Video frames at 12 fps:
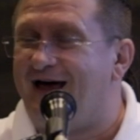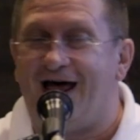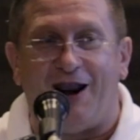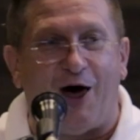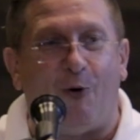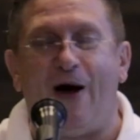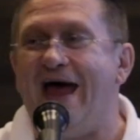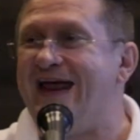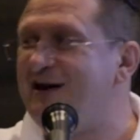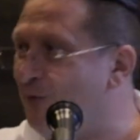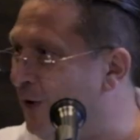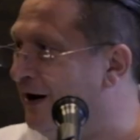allow
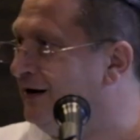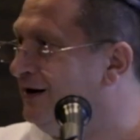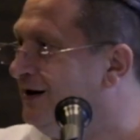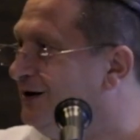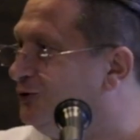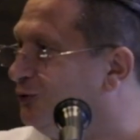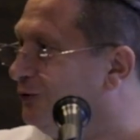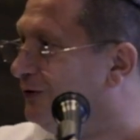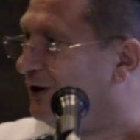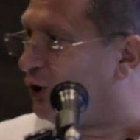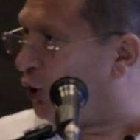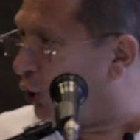anyone
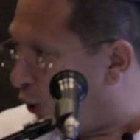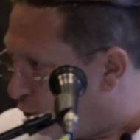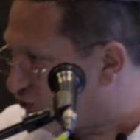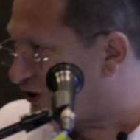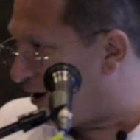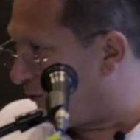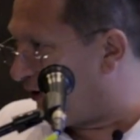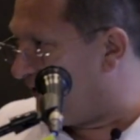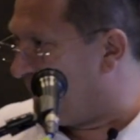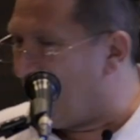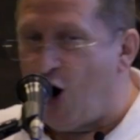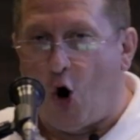to close our
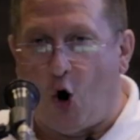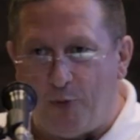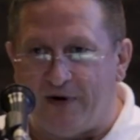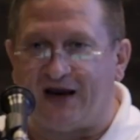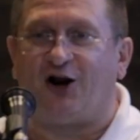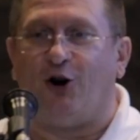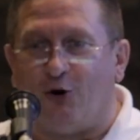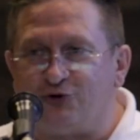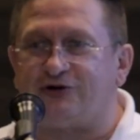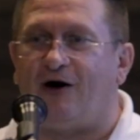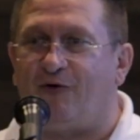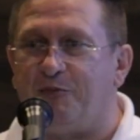hobby,
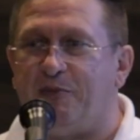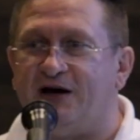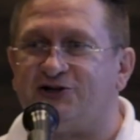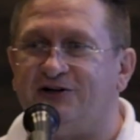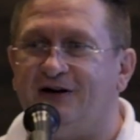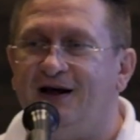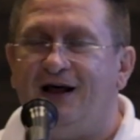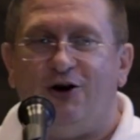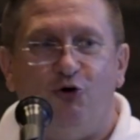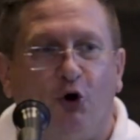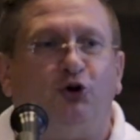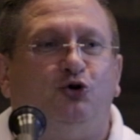close our passion,
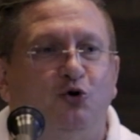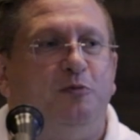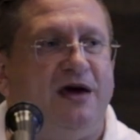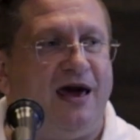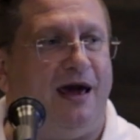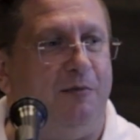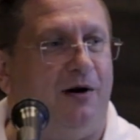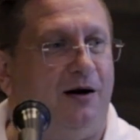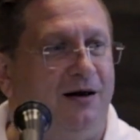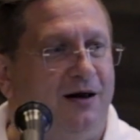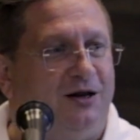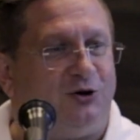not to be
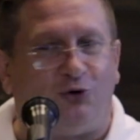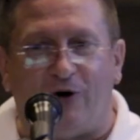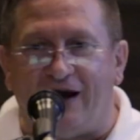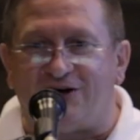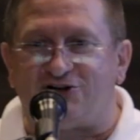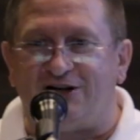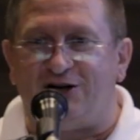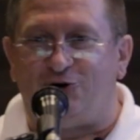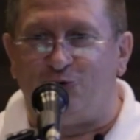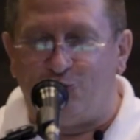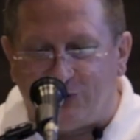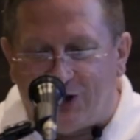able to actually
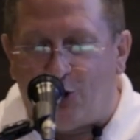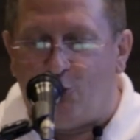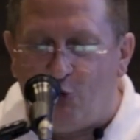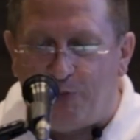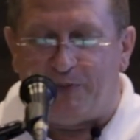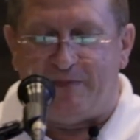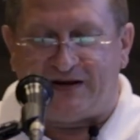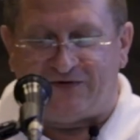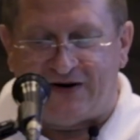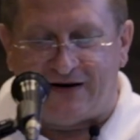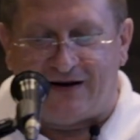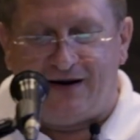do the loop
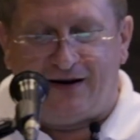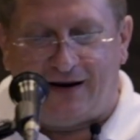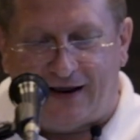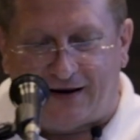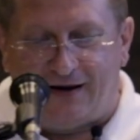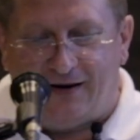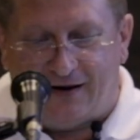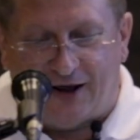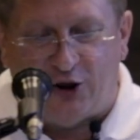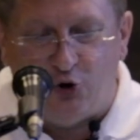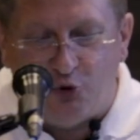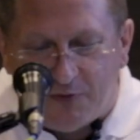between like a
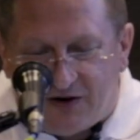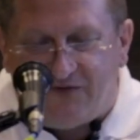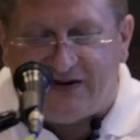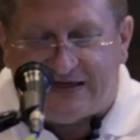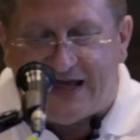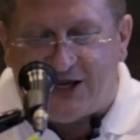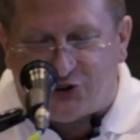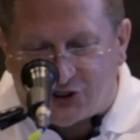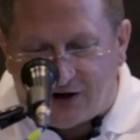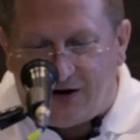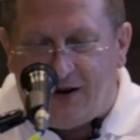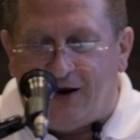human with
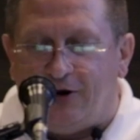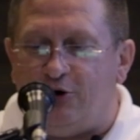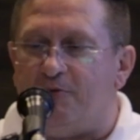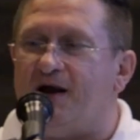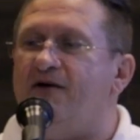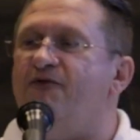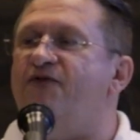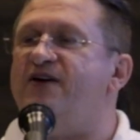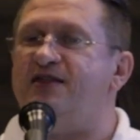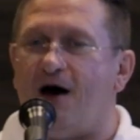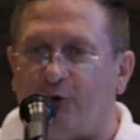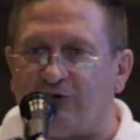nature, human
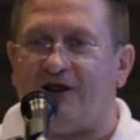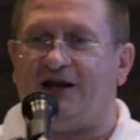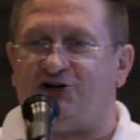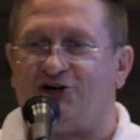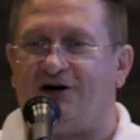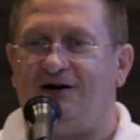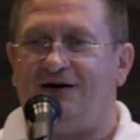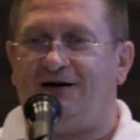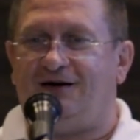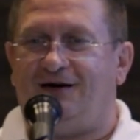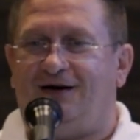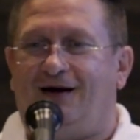without nature,
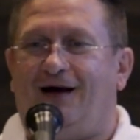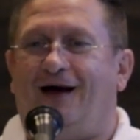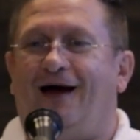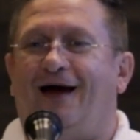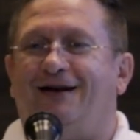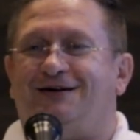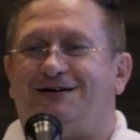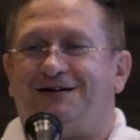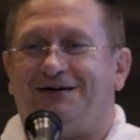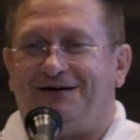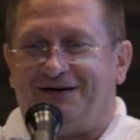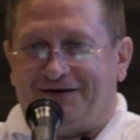and
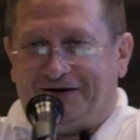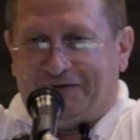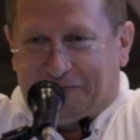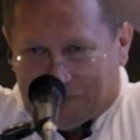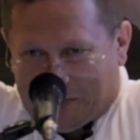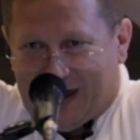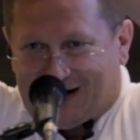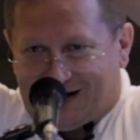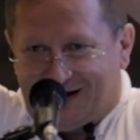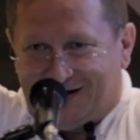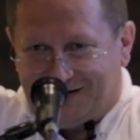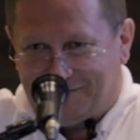
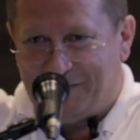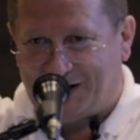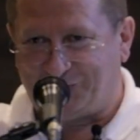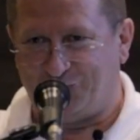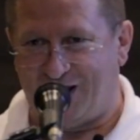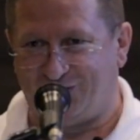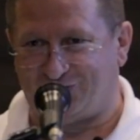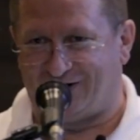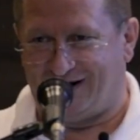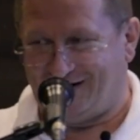back to nature.